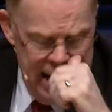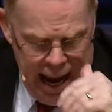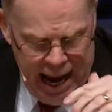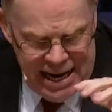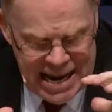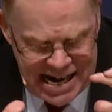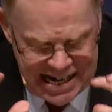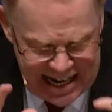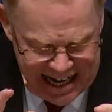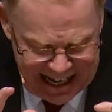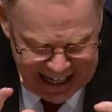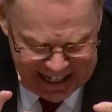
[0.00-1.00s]
And he
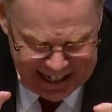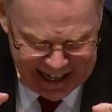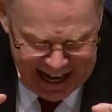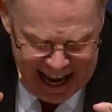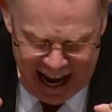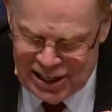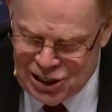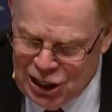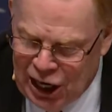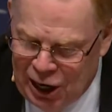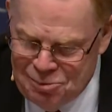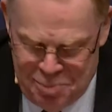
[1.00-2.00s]
did. And
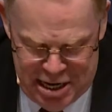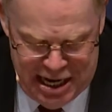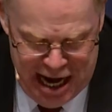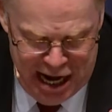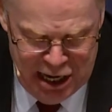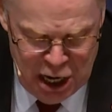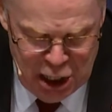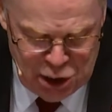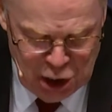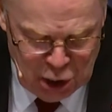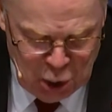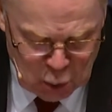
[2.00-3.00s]
God began
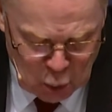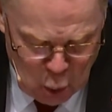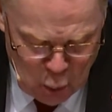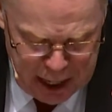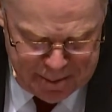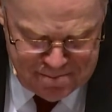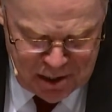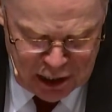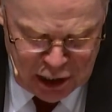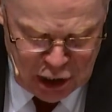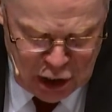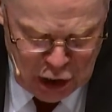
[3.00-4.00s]
to grow him
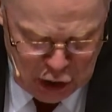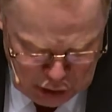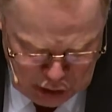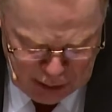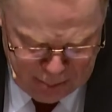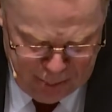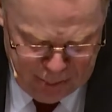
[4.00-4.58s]
up.